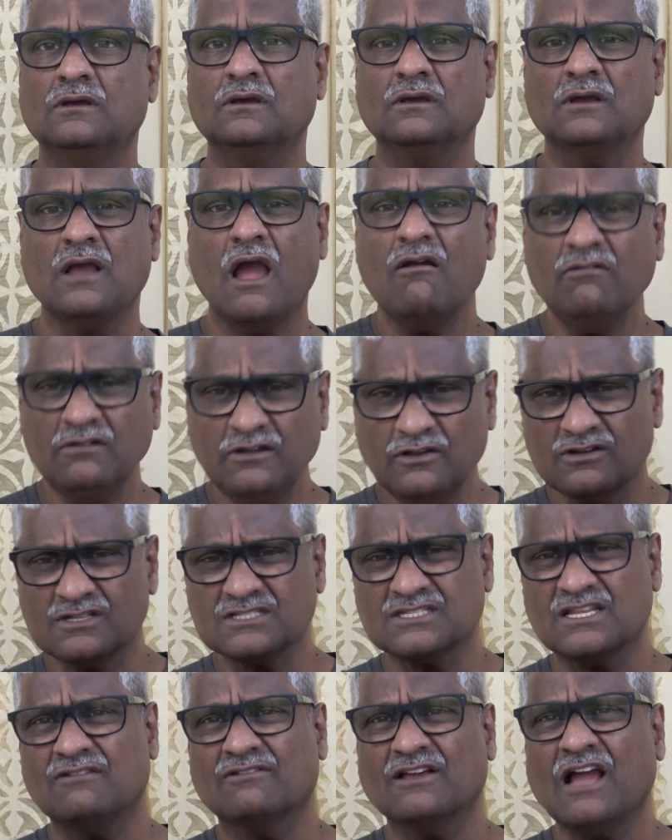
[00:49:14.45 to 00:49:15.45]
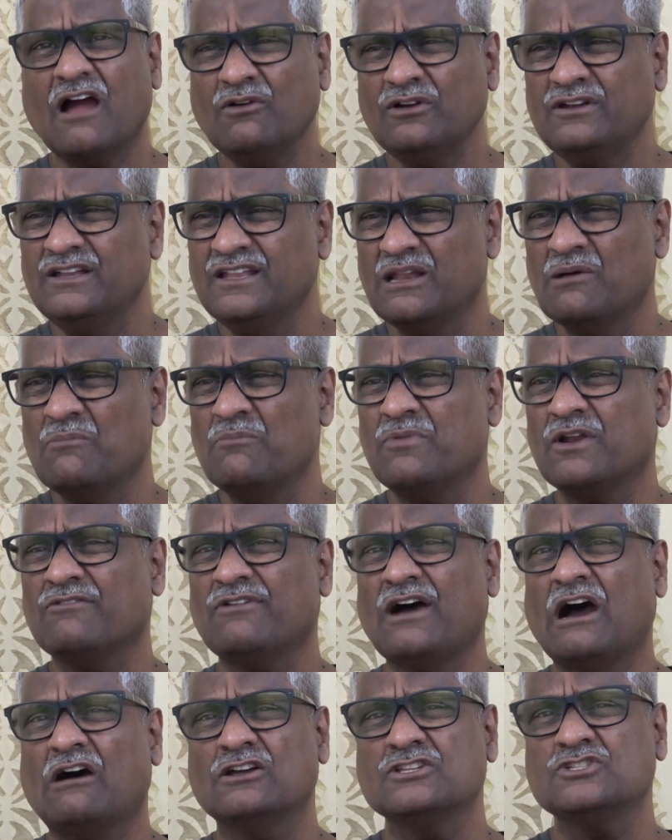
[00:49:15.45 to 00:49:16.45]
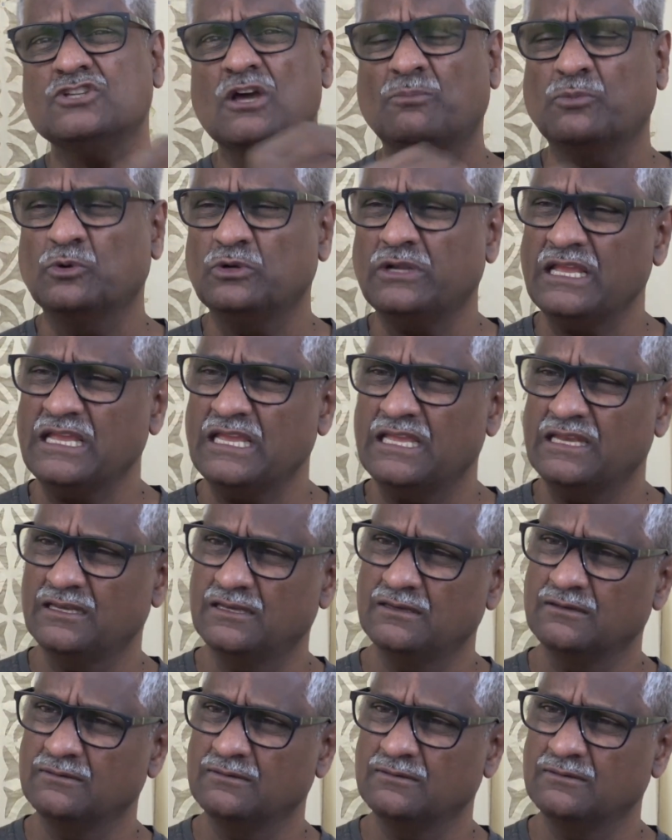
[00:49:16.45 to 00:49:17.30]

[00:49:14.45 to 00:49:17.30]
Count yourself. Count the number of hours you are putting in.